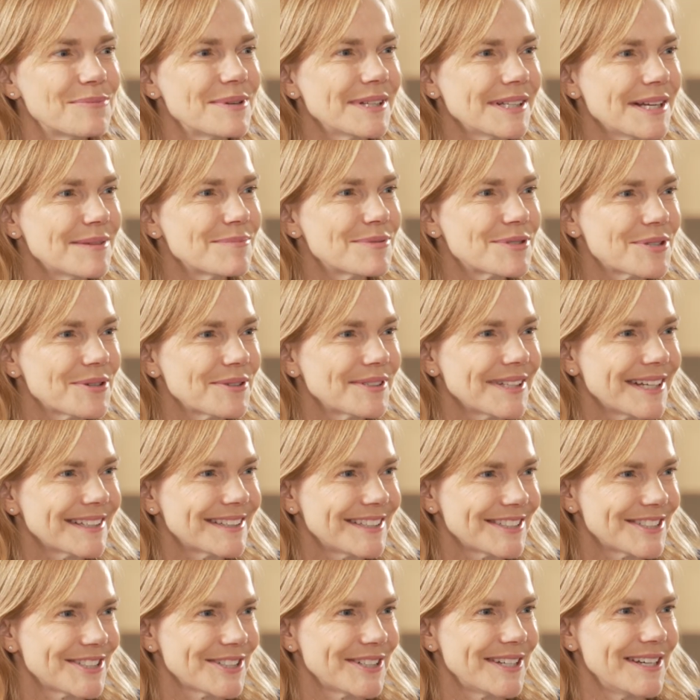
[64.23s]
Well, I'm so glad
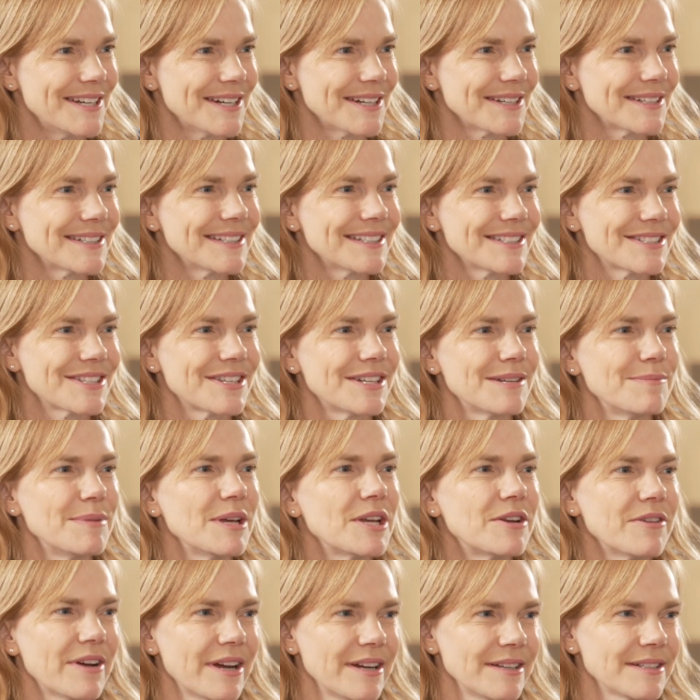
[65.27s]
that you're here. It's gonna be
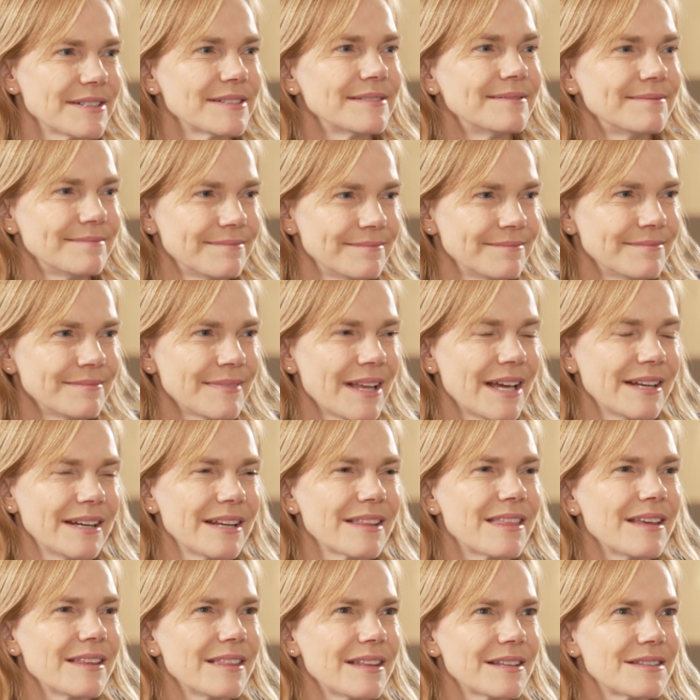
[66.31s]
great. And I
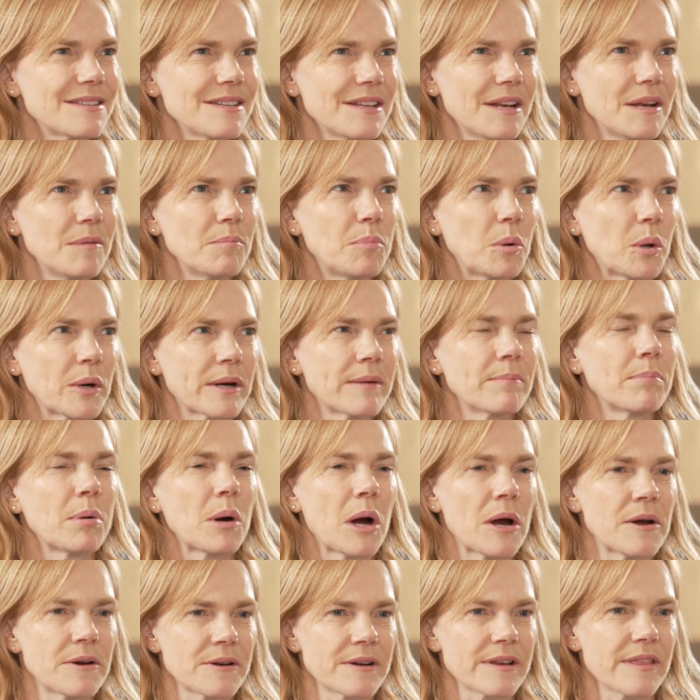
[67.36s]
think that's an important
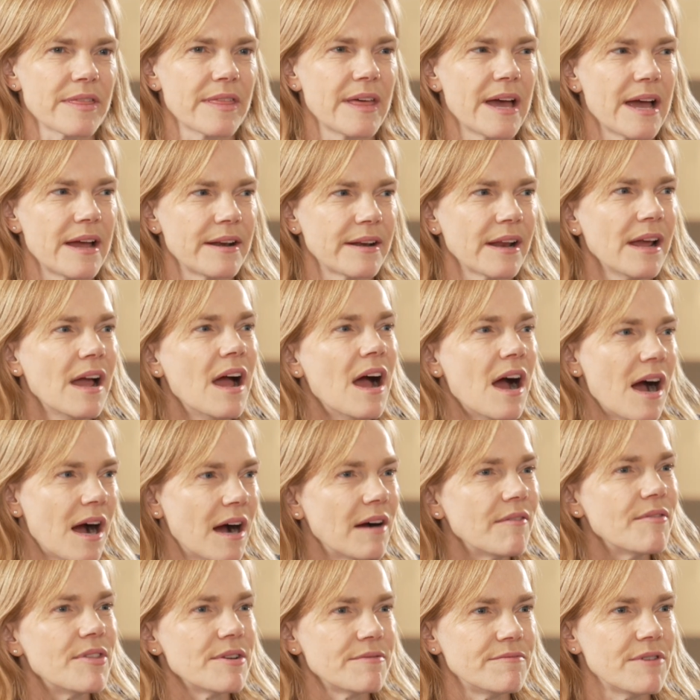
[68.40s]
part that
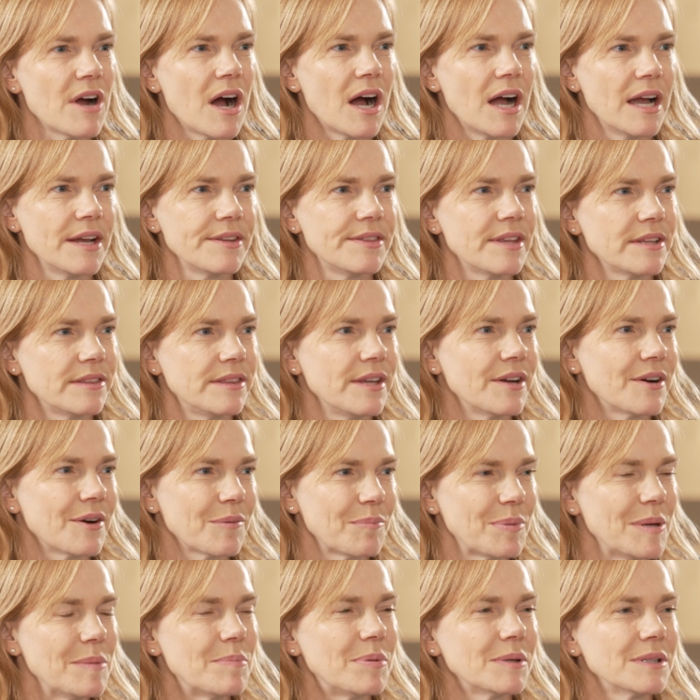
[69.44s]
of the ride, that there are
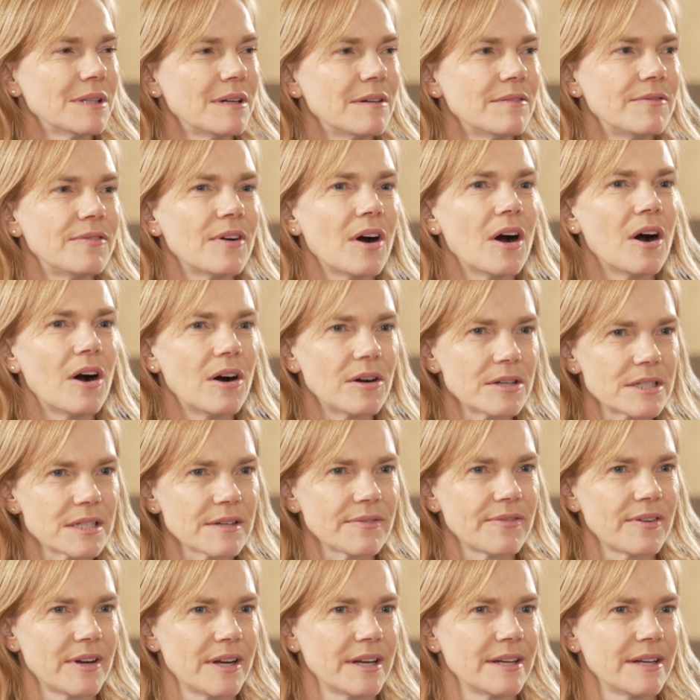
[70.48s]
people of all
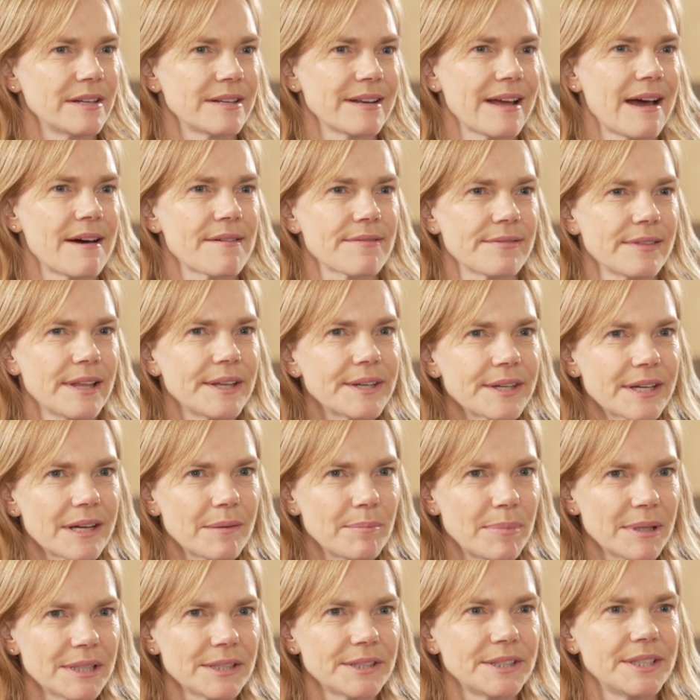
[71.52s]
different athletic
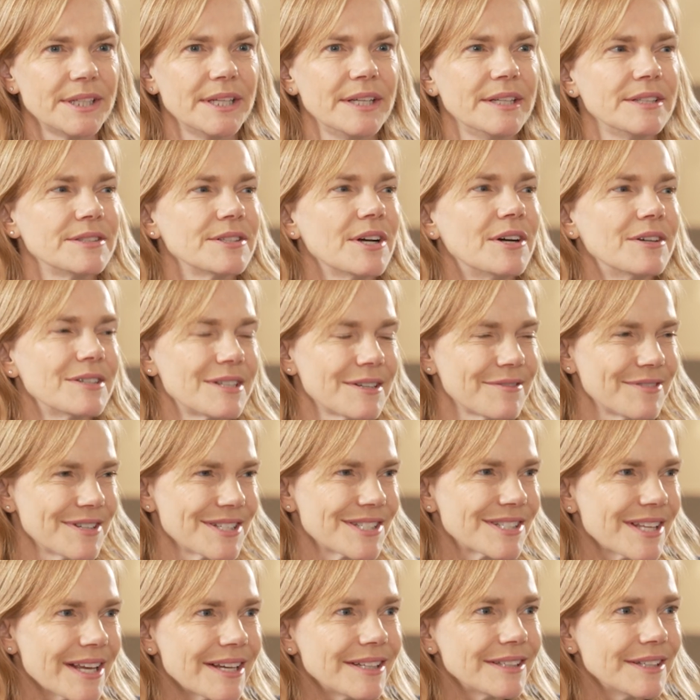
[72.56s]
abilities, all different
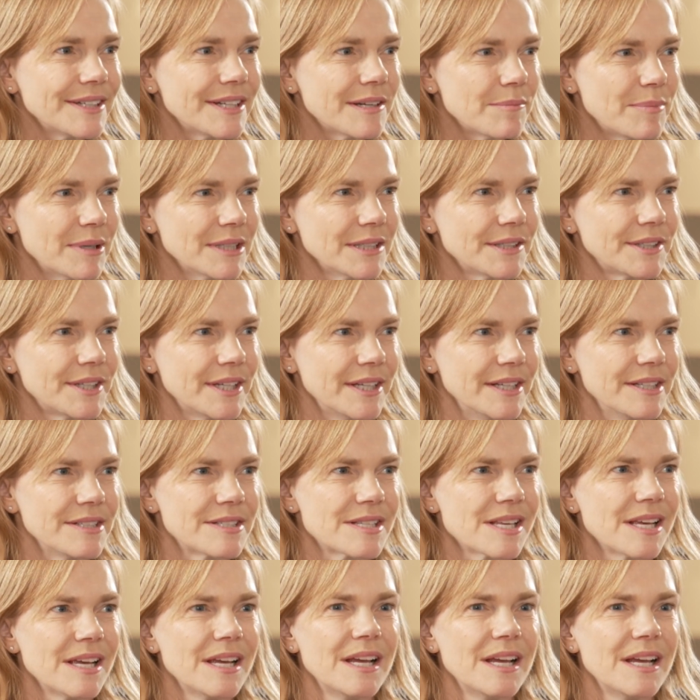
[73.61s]
cycling abilities.